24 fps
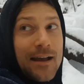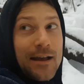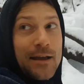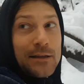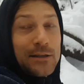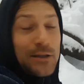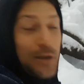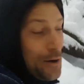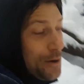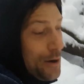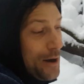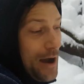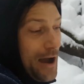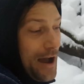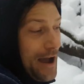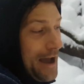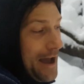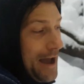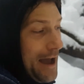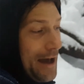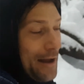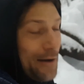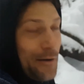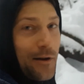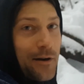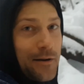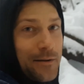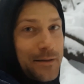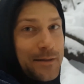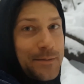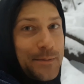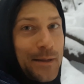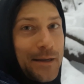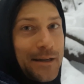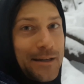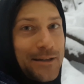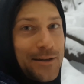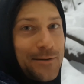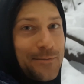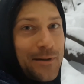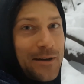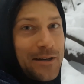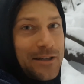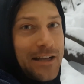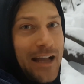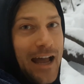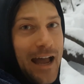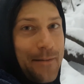So I don't want to be spending too
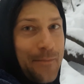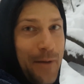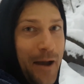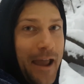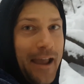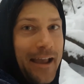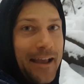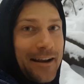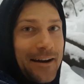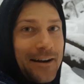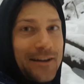much time hiking